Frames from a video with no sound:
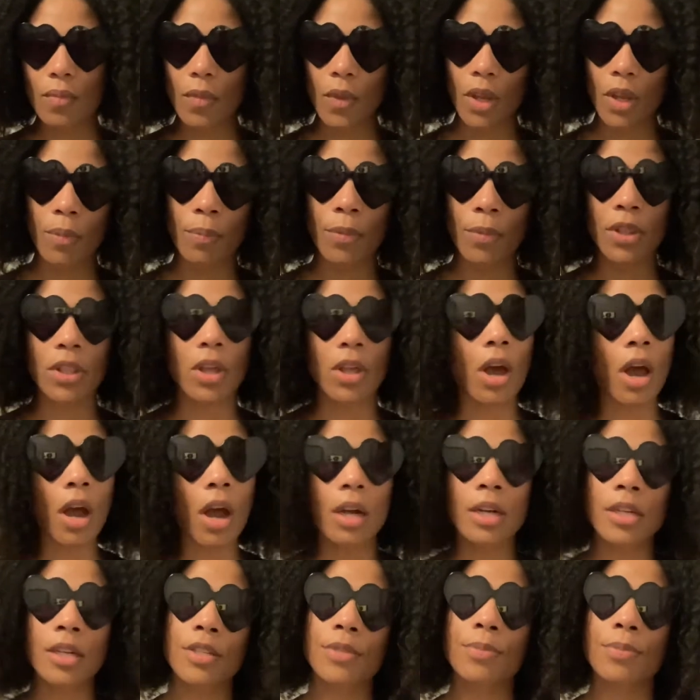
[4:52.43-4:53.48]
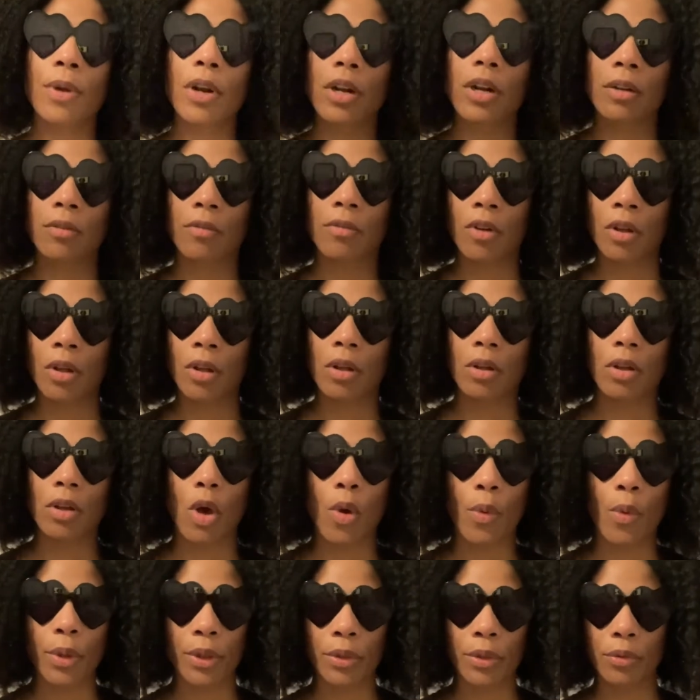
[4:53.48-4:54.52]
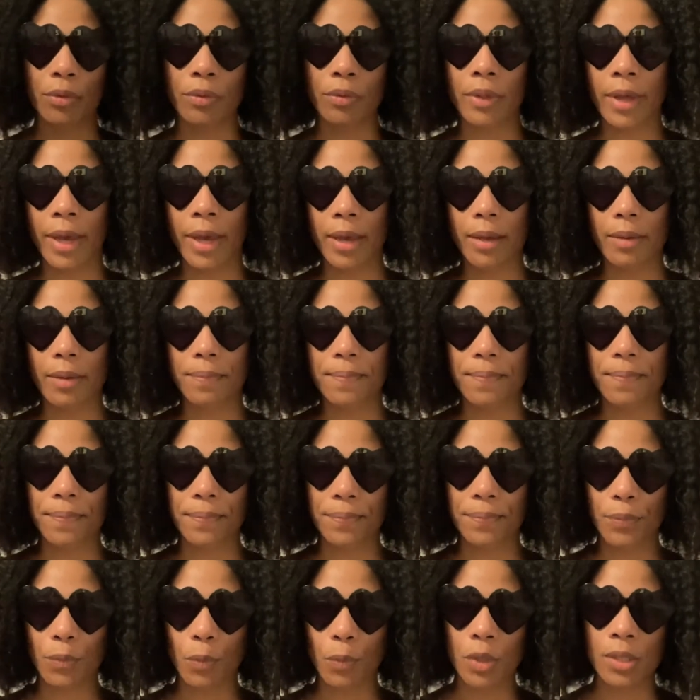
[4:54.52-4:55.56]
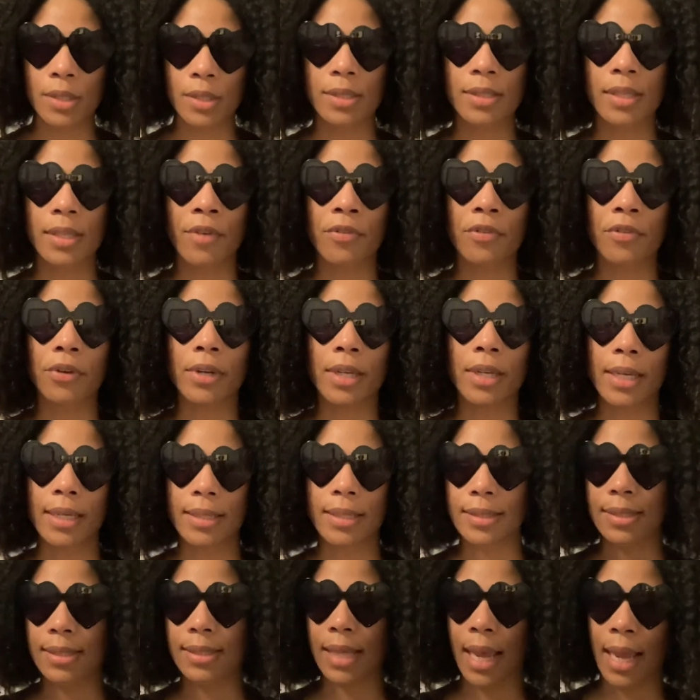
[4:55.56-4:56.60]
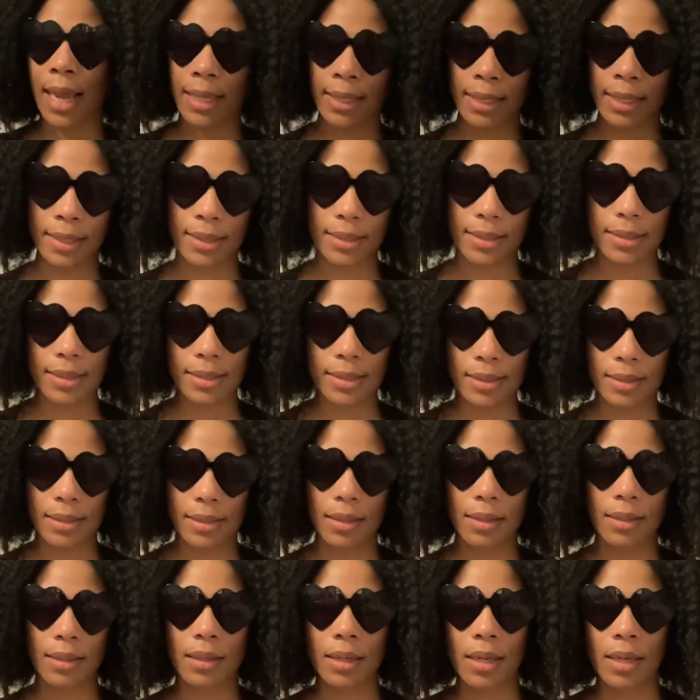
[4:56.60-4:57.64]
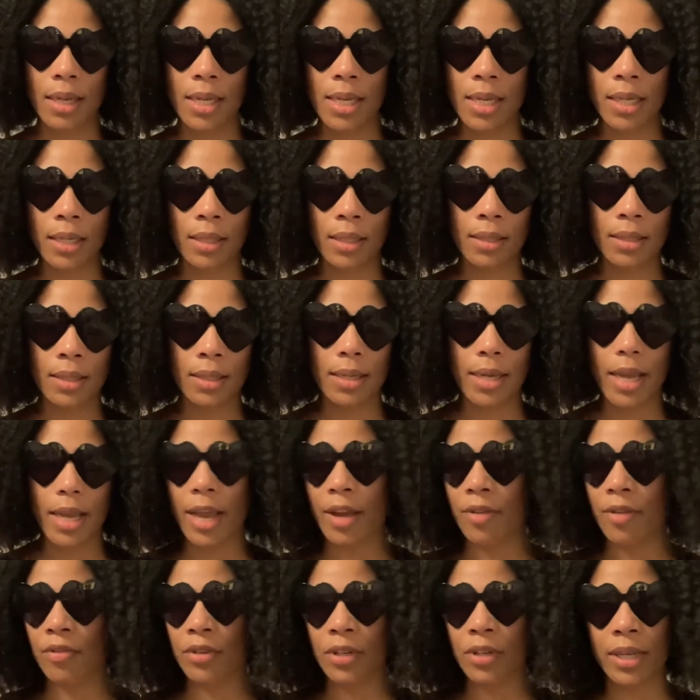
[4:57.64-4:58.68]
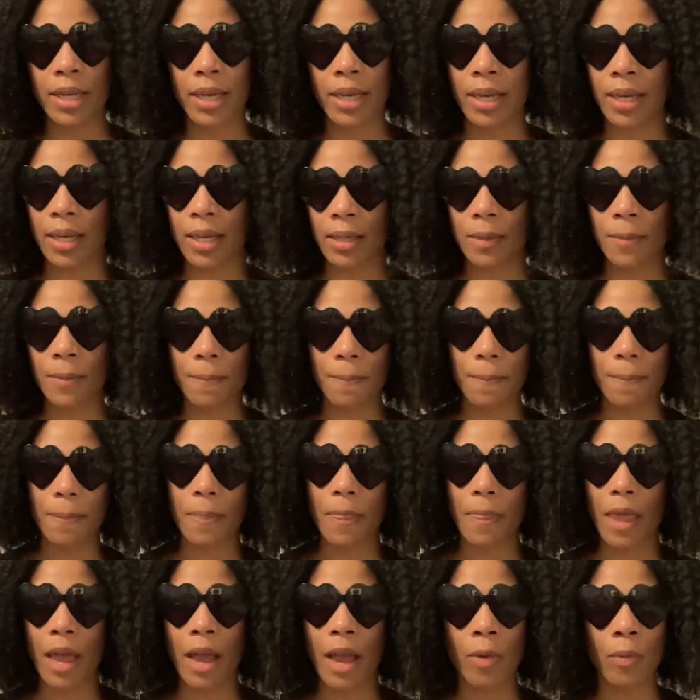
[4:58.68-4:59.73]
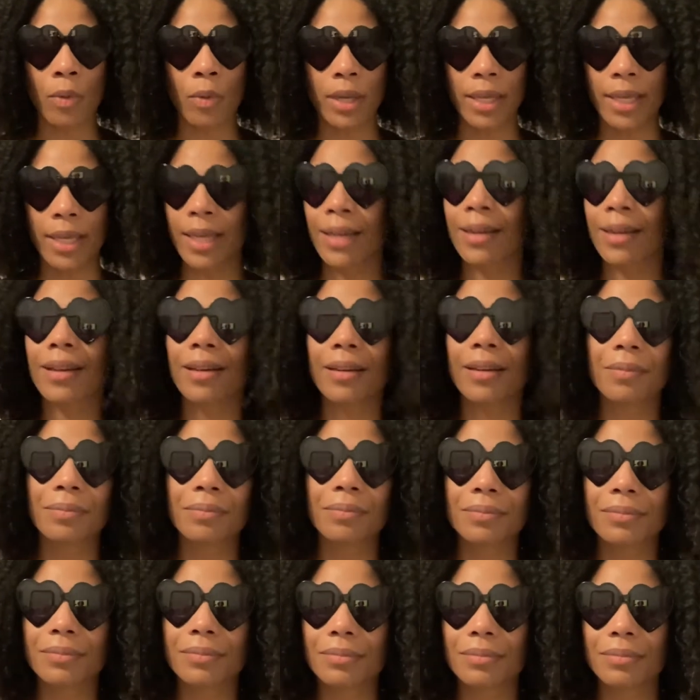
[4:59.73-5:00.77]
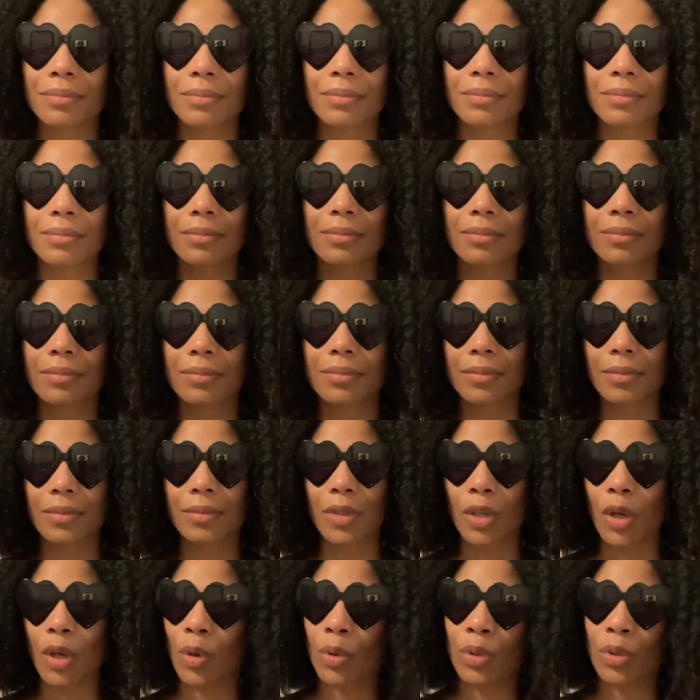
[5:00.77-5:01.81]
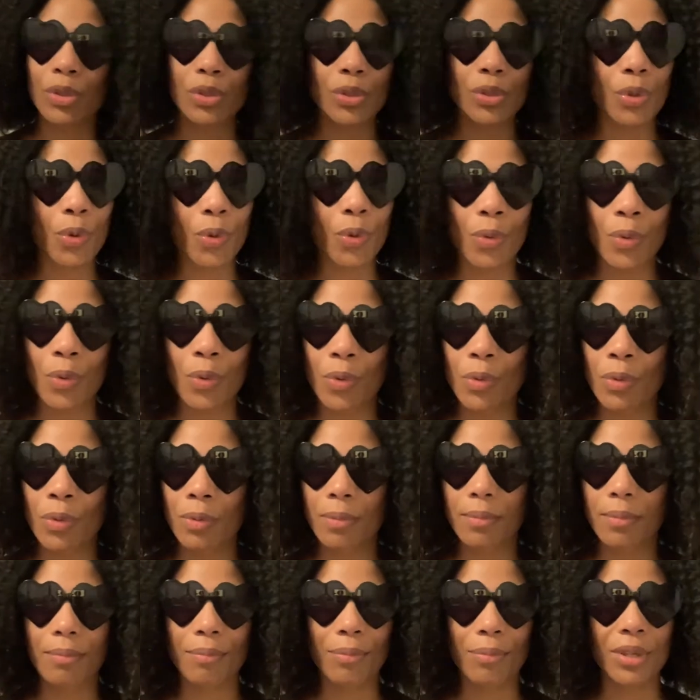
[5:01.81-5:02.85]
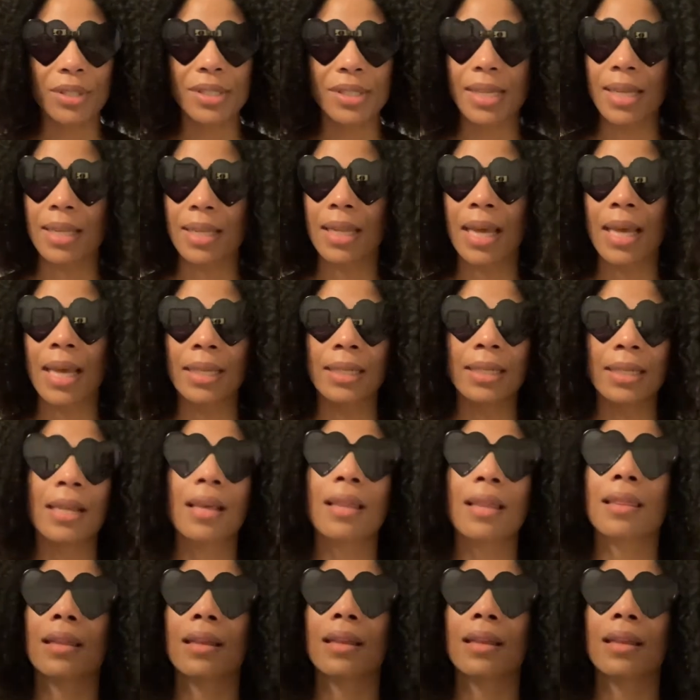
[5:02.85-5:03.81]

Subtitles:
But the hardest part of all going through that was suffering in silence. Every day I would get up go to school, pretend like nothing